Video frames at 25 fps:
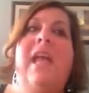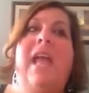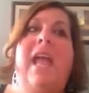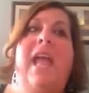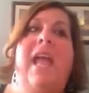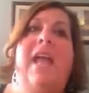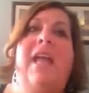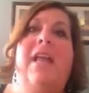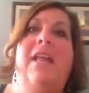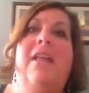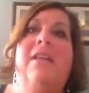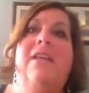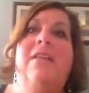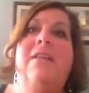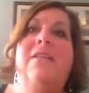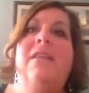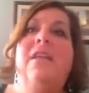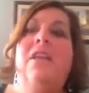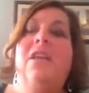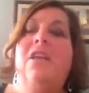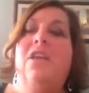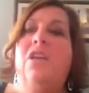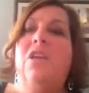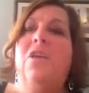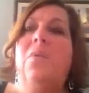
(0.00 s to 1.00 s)
and
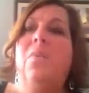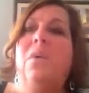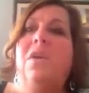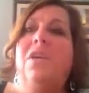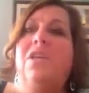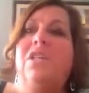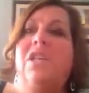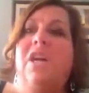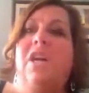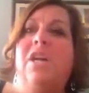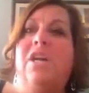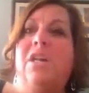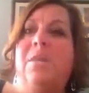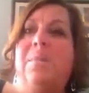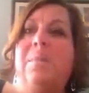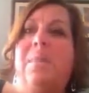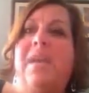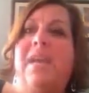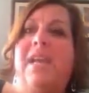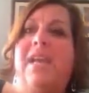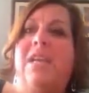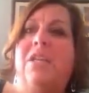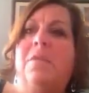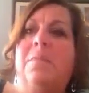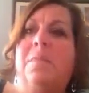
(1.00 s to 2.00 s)
you wanted to go to the
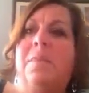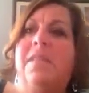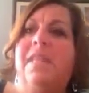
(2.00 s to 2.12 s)
beach,